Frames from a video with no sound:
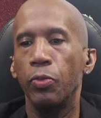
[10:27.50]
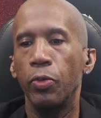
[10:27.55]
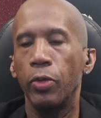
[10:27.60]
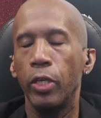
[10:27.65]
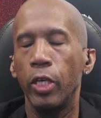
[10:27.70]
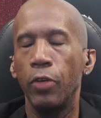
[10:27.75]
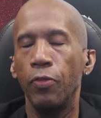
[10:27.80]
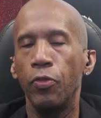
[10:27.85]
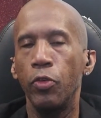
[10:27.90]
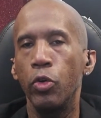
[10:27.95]

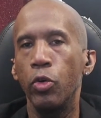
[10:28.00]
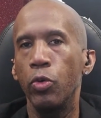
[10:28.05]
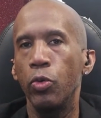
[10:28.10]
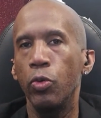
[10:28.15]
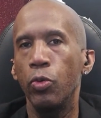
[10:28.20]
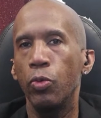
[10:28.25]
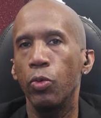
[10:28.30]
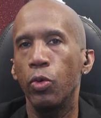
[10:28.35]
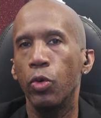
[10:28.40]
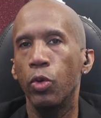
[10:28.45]
if
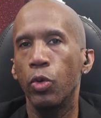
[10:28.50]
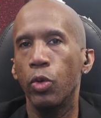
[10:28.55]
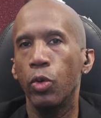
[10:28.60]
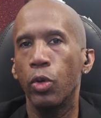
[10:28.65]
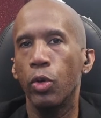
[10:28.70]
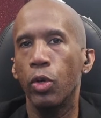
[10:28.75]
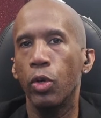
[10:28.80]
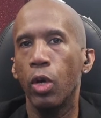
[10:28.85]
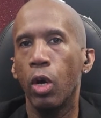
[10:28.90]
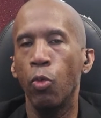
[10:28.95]
you
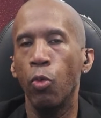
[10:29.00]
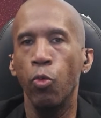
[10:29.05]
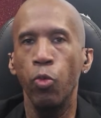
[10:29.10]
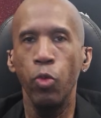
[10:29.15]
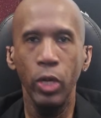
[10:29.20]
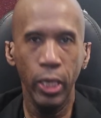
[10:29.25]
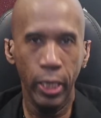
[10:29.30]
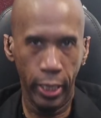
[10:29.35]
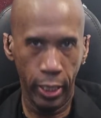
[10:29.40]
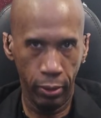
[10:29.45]
are
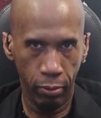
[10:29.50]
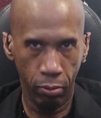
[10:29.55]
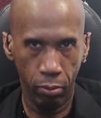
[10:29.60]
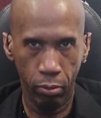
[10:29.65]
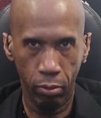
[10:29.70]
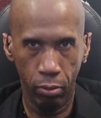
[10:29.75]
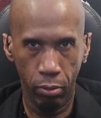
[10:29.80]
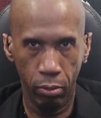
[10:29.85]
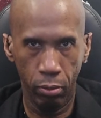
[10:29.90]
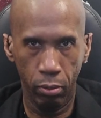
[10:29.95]
willing
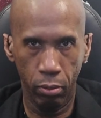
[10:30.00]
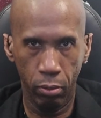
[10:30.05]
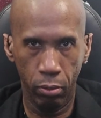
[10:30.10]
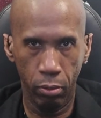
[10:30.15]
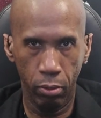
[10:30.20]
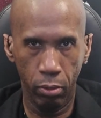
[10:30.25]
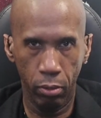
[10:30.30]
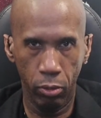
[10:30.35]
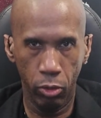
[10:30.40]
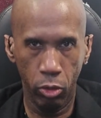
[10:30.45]

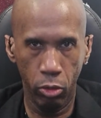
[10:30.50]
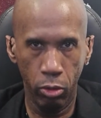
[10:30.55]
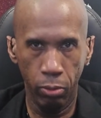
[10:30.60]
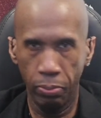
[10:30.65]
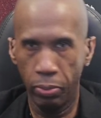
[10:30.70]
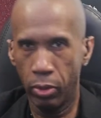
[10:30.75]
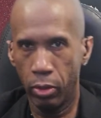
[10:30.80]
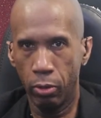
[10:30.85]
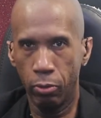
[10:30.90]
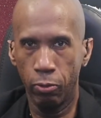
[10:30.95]
to
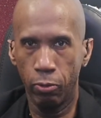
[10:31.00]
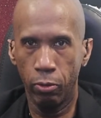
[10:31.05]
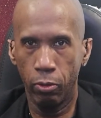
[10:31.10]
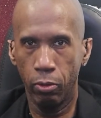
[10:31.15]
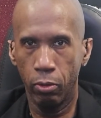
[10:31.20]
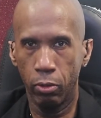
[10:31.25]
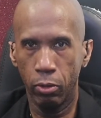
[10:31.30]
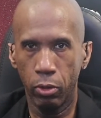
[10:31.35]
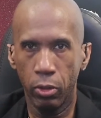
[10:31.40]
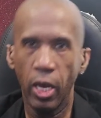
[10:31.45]
put
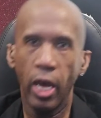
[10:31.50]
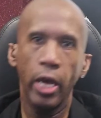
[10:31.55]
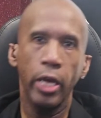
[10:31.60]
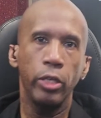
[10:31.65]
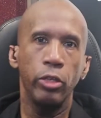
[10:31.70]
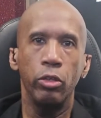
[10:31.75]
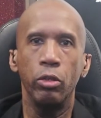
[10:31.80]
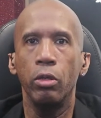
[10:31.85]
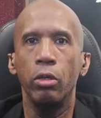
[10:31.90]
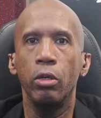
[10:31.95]

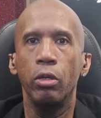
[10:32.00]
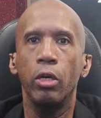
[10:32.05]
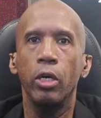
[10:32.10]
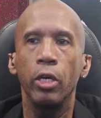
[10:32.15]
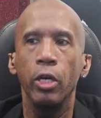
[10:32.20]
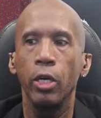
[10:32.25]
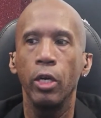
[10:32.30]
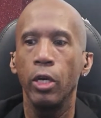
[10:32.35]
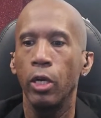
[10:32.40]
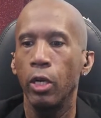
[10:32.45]
aside your
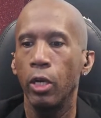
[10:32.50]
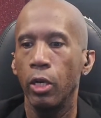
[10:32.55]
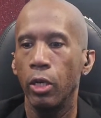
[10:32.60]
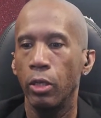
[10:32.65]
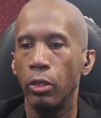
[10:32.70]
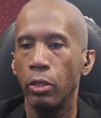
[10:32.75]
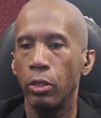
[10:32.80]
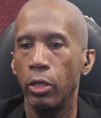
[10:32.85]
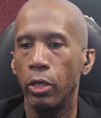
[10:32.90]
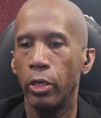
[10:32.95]

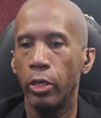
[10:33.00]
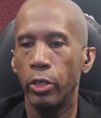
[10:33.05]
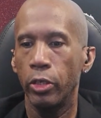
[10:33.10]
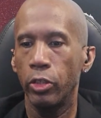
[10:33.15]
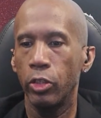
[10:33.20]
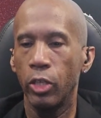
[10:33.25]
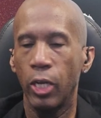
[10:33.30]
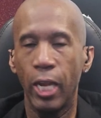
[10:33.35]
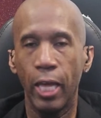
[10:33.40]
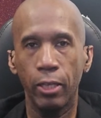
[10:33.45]

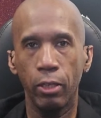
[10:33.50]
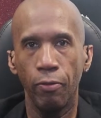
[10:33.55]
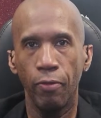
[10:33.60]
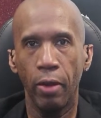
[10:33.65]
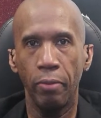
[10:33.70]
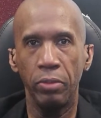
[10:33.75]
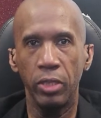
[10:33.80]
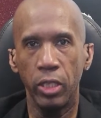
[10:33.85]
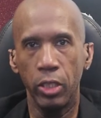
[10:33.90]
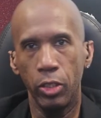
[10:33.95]
selective
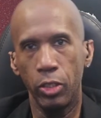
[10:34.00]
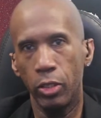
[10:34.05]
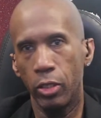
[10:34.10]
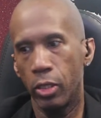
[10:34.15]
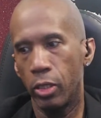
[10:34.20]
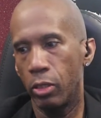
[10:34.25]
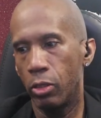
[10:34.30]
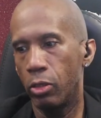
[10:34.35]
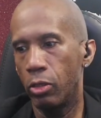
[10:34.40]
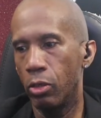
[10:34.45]
amnesia
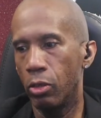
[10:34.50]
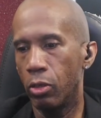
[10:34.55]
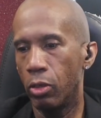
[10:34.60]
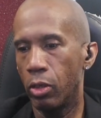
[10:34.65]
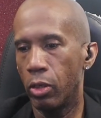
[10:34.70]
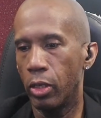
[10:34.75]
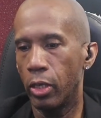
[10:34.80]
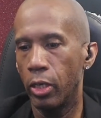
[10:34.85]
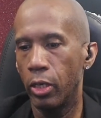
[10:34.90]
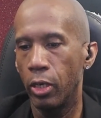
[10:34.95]
and
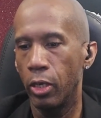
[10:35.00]
your,